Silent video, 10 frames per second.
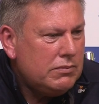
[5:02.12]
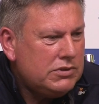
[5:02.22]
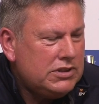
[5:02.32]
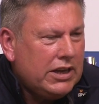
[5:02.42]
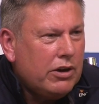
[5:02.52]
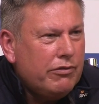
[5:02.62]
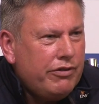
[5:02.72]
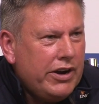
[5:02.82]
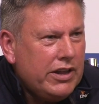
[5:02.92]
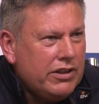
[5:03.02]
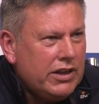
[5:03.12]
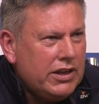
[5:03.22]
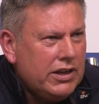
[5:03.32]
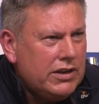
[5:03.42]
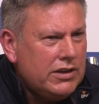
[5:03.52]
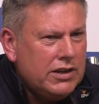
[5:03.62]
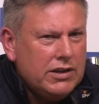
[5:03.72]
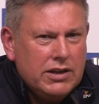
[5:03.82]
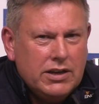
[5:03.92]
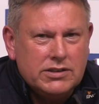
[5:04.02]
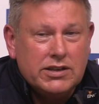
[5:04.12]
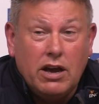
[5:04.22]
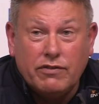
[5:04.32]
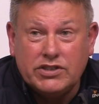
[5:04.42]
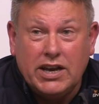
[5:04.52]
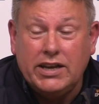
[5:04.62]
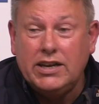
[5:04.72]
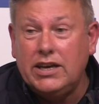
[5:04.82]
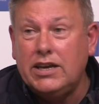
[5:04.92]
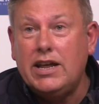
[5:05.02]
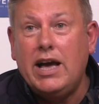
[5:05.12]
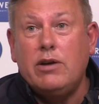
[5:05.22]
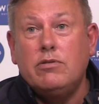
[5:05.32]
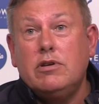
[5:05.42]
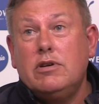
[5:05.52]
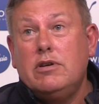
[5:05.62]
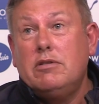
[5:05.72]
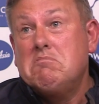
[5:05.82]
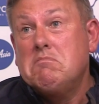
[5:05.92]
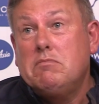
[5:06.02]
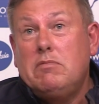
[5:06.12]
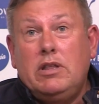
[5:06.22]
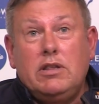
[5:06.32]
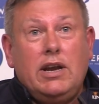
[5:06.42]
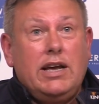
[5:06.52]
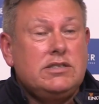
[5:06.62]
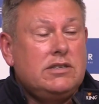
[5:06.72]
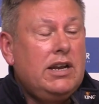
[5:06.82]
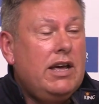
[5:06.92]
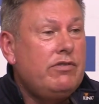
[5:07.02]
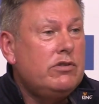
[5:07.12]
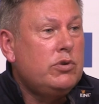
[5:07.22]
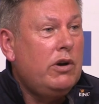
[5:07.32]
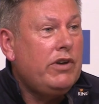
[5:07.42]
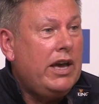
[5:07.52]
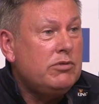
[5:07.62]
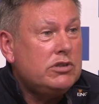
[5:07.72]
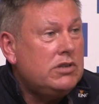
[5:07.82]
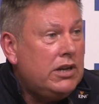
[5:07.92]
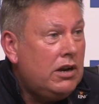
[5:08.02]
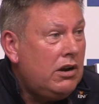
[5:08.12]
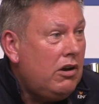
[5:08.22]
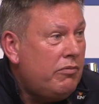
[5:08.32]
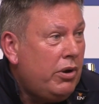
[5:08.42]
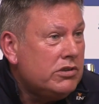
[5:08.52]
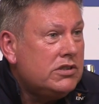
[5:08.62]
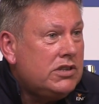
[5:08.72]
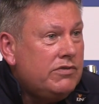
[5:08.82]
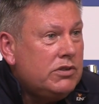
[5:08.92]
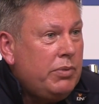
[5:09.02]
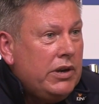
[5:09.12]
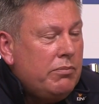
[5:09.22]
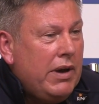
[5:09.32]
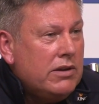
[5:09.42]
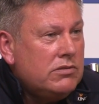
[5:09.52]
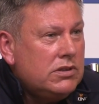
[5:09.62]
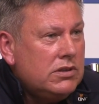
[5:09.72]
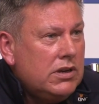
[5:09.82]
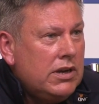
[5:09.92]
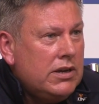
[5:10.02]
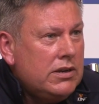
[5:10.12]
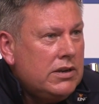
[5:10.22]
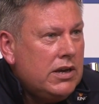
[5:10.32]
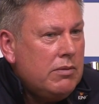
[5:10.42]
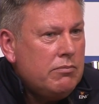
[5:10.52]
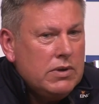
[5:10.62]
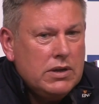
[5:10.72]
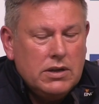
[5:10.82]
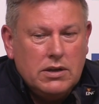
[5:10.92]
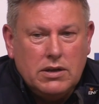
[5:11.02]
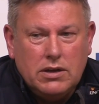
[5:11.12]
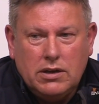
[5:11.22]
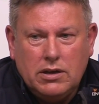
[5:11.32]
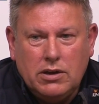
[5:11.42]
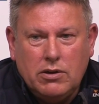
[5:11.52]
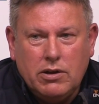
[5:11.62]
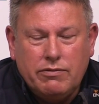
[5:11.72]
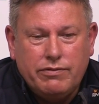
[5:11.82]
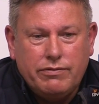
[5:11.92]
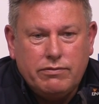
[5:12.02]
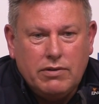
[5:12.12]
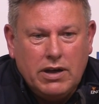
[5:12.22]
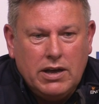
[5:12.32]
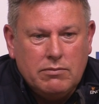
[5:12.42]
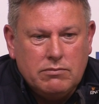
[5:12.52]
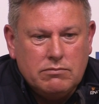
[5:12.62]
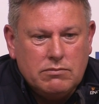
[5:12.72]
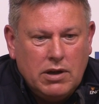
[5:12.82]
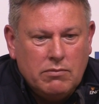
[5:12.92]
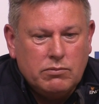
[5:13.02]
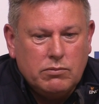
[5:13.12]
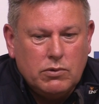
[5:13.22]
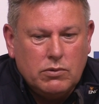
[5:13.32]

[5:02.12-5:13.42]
stick up for anything. And as I say, I've sat in here now in the last 11, 12 games, and a lot of positives have been about. And you know, I'm